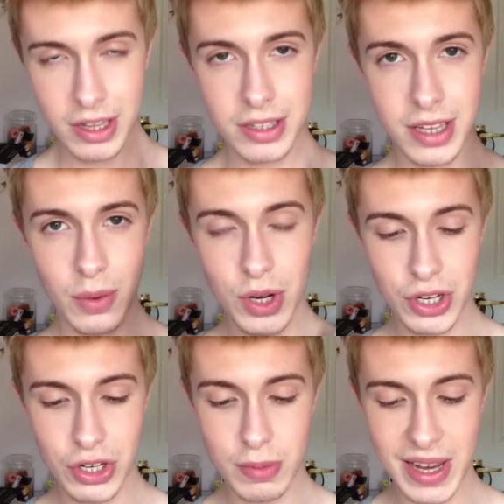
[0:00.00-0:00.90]
So what you do
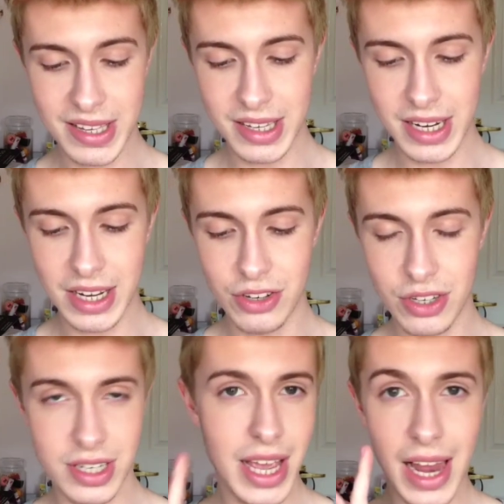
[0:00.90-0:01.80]
is you basically
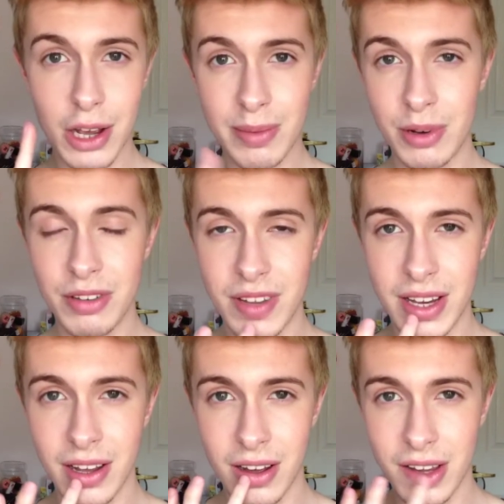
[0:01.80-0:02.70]
just get a little bit on your
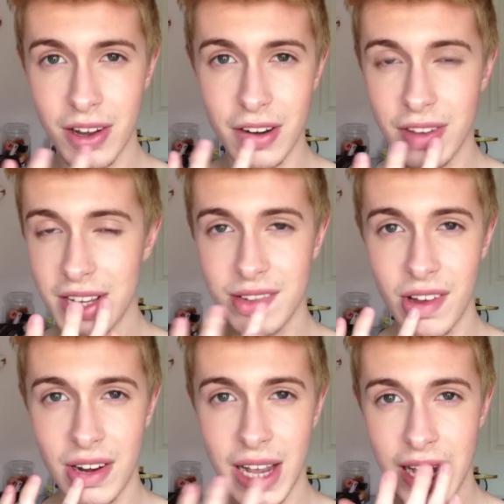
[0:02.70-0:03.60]
finger, you kind of
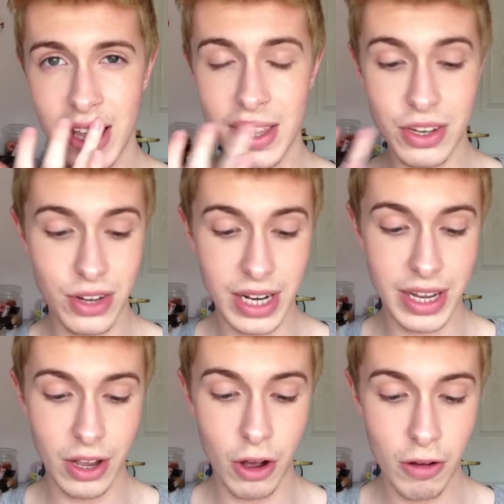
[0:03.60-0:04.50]
exfoliate it, then you can
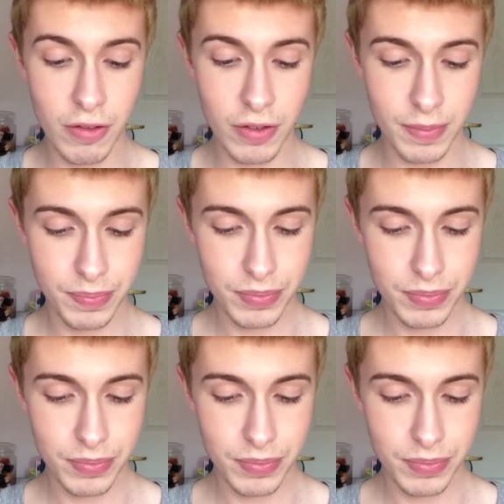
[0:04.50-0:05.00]
lick it off.